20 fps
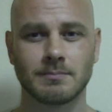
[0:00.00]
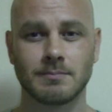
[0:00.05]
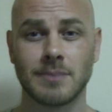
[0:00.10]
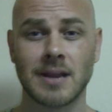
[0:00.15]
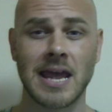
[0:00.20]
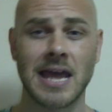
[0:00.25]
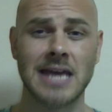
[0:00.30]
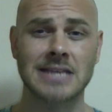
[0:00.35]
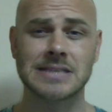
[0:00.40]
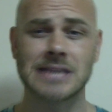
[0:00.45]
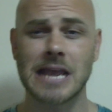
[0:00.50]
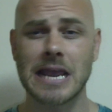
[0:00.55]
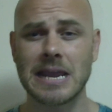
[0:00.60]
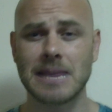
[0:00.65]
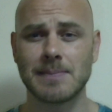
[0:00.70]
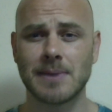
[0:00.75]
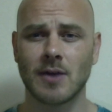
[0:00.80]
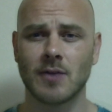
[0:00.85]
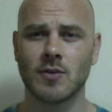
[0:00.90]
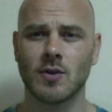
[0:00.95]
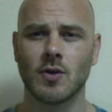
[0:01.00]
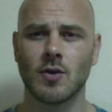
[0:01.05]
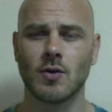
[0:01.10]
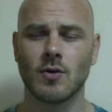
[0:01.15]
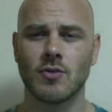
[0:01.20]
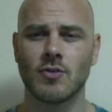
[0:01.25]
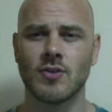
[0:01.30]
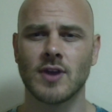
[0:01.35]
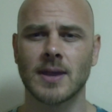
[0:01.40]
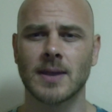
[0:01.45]
blasé about the
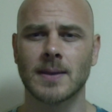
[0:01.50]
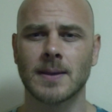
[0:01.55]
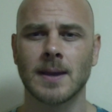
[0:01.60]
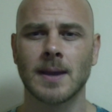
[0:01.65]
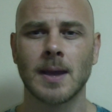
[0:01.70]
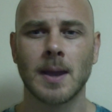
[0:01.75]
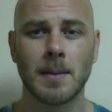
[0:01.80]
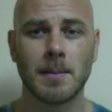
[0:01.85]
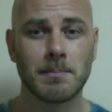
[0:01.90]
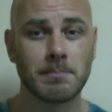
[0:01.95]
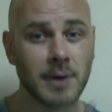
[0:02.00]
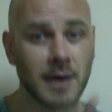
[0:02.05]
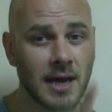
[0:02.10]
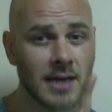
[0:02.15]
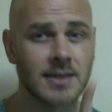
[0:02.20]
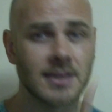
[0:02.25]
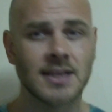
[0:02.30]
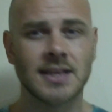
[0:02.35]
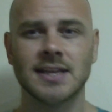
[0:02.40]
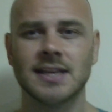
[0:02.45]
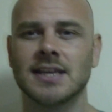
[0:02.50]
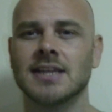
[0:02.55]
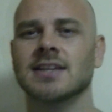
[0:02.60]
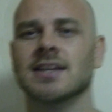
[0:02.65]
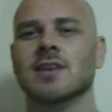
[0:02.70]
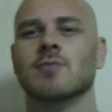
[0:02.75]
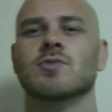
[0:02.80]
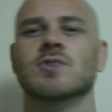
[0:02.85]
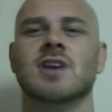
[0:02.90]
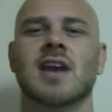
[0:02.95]
whole thing. But it
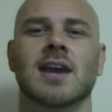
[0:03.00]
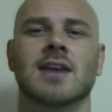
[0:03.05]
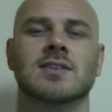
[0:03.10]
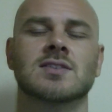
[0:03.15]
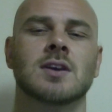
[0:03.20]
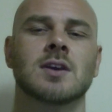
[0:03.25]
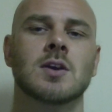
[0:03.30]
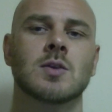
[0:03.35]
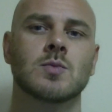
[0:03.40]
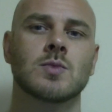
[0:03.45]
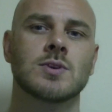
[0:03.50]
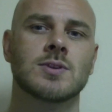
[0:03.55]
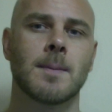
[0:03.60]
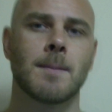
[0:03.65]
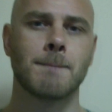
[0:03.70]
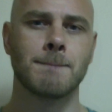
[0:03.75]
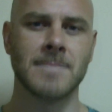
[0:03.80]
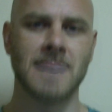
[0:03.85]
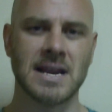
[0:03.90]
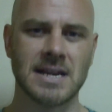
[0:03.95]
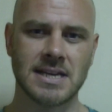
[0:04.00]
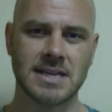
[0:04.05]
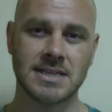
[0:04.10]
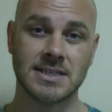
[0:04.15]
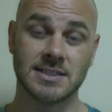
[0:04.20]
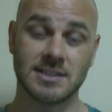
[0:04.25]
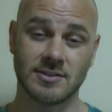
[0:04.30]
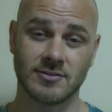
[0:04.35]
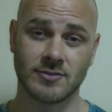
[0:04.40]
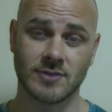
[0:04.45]
can react with many
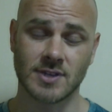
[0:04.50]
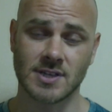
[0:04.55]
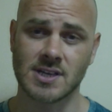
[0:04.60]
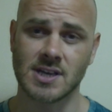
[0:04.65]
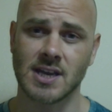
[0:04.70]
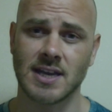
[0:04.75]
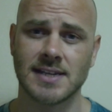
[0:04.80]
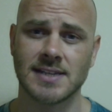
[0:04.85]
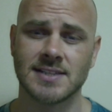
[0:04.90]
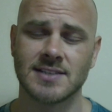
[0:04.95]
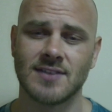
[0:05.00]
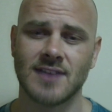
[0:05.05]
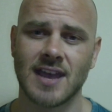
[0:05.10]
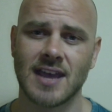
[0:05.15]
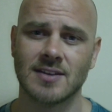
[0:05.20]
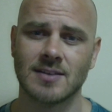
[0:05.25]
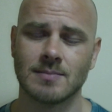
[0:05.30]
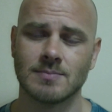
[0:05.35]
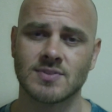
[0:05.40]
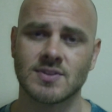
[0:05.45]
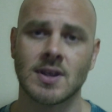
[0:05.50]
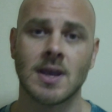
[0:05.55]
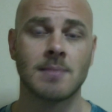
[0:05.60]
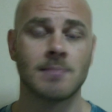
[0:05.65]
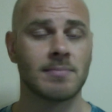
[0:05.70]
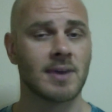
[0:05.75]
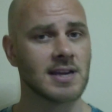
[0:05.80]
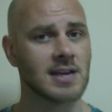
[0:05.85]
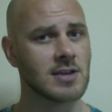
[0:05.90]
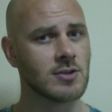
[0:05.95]
different kinds of atoms
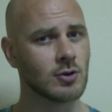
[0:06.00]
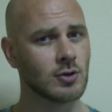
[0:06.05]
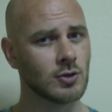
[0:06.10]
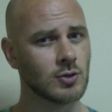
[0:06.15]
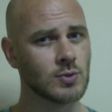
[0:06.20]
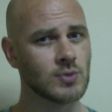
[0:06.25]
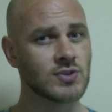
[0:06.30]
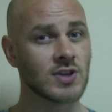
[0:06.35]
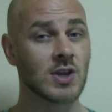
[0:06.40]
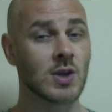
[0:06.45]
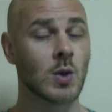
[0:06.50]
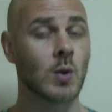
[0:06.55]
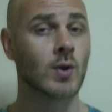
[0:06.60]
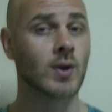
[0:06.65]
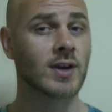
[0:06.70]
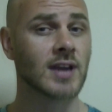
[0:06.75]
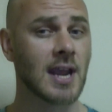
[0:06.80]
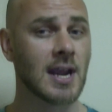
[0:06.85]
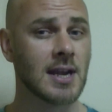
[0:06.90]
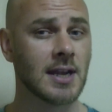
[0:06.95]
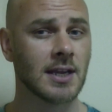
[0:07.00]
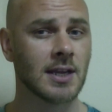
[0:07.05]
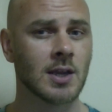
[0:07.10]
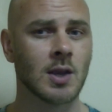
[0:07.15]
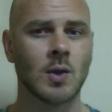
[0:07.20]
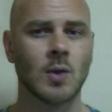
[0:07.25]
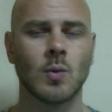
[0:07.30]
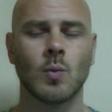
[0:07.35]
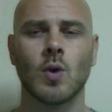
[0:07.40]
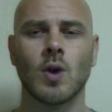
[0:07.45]
by either losing or gaining
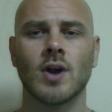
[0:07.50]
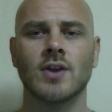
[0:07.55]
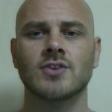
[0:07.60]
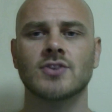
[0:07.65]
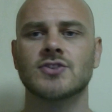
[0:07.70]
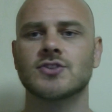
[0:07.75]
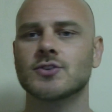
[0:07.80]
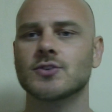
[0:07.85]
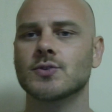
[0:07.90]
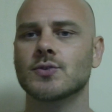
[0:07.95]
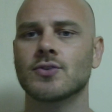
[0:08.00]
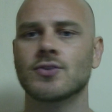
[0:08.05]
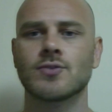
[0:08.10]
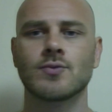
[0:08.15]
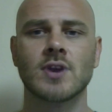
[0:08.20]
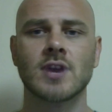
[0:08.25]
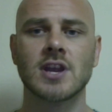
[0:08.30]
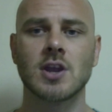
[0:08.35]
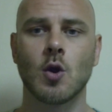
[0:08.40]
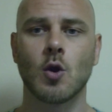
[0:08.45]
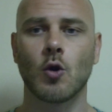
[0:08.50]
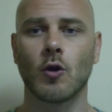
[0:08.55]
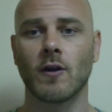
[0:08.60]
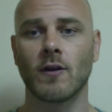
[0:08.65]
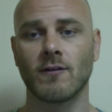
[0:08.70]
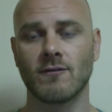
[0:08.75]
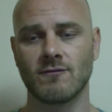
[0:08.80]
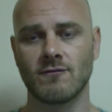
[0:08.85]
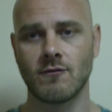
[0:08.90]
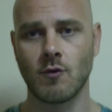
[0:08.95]
1, 2, 3,
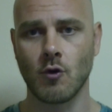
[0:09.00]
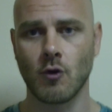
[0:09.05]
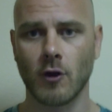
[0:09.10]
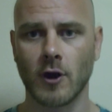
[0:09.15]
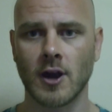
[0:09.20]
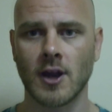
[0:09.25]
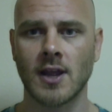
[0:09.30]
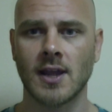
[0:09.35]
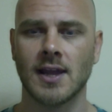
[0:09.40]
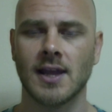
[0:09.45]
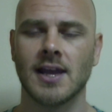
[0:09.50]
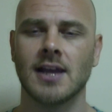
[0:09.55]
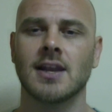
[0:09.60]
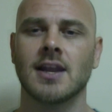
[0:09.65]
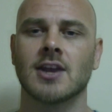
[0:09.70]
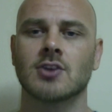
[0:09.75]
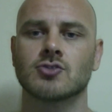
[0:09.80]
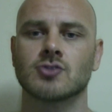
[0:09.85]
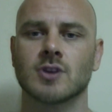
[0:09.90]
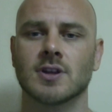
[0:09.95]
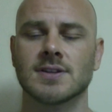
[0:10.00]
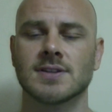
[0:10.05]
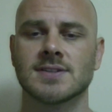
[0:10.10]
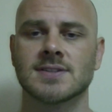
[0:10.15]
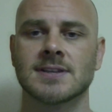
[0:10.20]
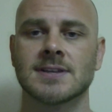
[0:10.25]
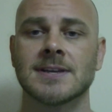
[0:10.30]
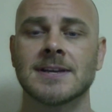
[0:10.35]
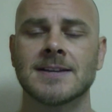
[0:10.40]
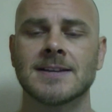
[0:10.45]
or 4
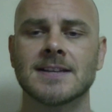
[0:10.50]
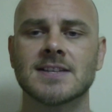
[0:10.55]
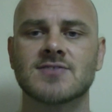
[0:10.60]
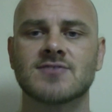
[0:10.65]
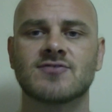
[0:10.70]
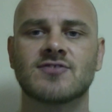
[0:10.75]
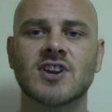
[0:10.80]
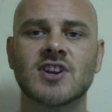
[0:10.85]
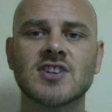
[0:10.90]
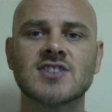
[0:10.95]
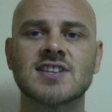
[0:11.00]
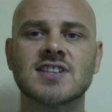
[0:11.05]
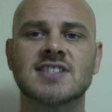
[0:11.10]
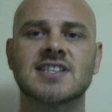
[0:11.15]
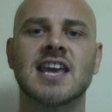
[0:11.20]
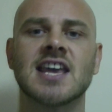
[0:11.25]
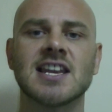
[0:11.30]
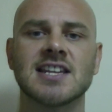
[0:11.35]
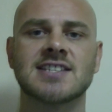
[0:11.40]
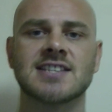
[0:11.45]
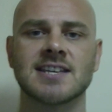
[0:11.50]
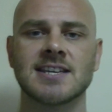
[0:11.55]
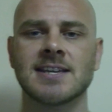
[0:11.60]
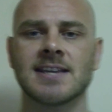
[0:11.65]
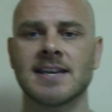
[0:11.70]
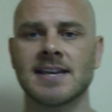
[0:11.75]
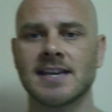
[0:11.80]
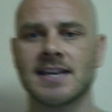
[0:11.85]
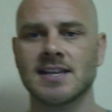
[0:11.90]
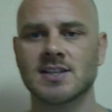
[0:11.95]
electrons. This versatility
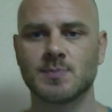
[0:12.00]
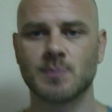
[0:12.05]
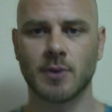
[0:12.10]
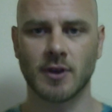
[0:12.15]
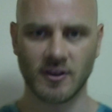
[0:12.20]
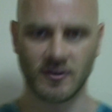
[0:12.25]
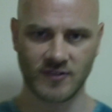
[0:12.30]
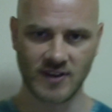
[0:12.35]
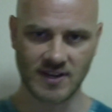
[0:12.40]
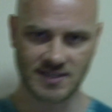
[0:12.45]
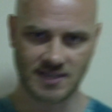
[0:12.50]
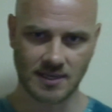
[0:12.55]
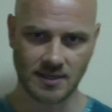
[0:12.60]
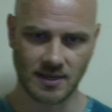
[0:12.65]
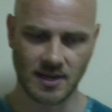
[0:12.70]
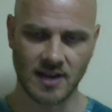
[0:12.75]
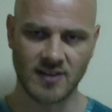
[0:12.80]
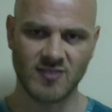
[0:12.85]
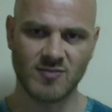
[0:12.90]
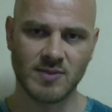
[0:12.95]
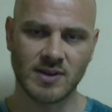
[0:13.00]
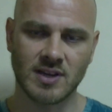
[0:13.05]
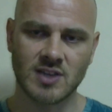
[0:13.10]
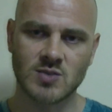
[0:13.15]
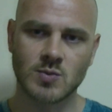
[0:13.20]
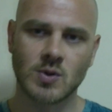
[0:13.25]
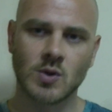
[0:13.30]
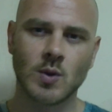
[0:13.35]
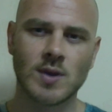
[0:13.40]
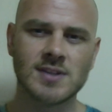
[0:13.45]
is perfect in life
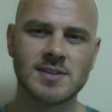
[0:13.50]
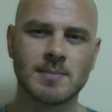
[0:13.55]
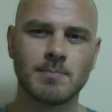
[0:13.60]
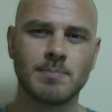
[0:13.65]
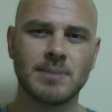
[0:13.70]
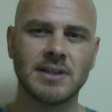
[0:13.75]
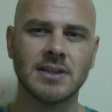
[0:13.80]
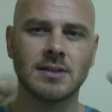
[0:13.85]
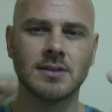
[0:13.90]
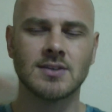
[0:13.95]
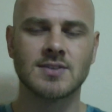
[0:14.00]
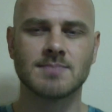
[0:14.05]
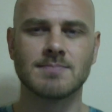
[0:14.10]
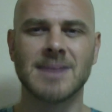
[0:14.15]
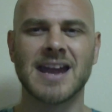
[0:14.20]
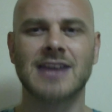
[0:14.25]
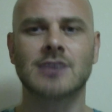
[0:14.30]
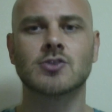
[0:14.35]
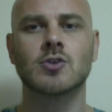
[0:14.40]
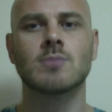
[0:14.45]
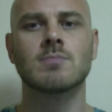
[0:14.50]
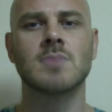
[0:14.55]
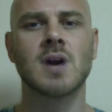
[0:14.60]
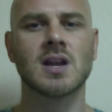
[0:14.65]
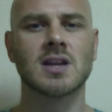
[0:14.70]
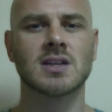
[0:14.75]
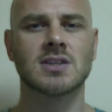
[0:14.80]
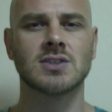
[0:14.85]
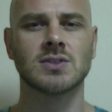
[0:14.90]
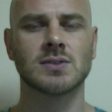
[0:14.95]
because we're going to build
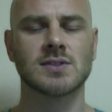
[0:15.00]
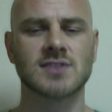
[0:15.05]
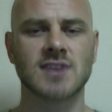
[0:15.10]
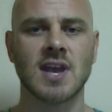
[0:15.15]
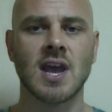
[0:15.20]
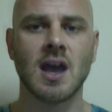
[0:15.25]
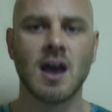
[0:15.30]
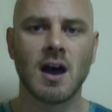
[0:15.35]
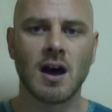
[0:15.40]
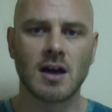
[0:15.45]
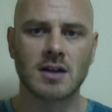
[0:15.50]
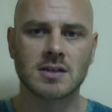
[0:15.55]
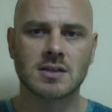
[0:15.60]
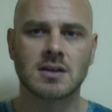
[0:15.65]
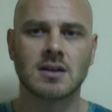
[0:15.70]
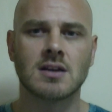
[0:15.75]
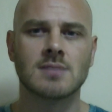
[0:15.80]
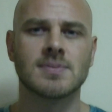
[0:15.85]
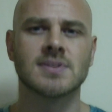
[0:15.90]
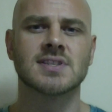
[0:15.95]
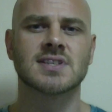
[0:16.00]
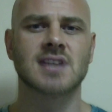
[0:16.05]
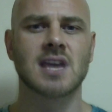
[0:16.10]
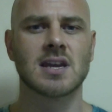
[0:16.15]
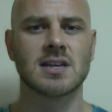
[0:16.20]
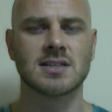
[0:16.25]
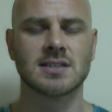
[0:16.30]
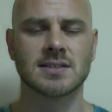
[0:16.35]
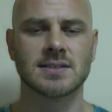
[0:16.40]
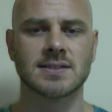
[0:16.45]
macromolecules on carbon
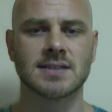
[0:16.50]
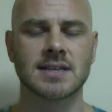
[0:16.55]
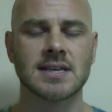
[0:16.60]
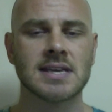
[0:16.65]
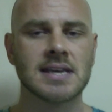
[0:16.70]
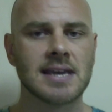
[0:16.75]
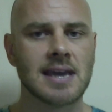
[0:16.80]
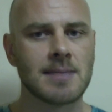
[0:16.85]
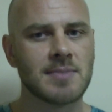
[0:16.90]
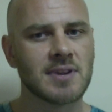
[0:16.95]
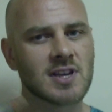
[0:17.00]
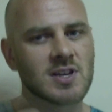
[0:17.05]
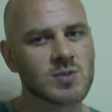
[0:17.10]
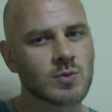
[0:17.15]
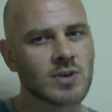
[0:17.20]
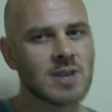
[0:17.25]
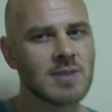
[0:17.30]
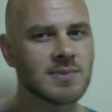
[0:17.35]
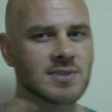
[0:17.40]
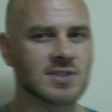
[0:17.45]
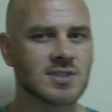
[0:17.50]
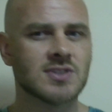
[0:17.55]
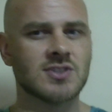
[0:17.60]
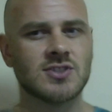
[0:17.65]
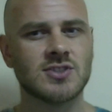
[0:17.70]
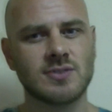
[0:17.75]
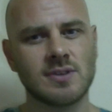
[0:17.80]
skeletons, and because we're able to